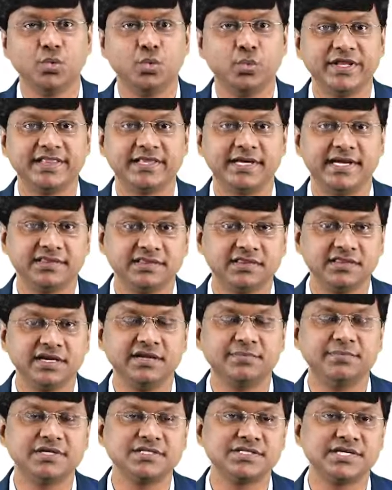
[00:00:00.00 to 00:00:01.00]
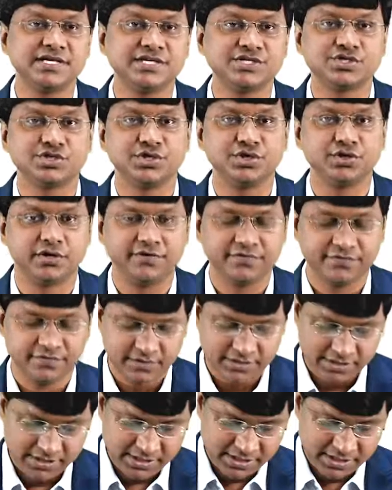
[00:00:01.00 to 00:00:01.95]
with a 3 months history of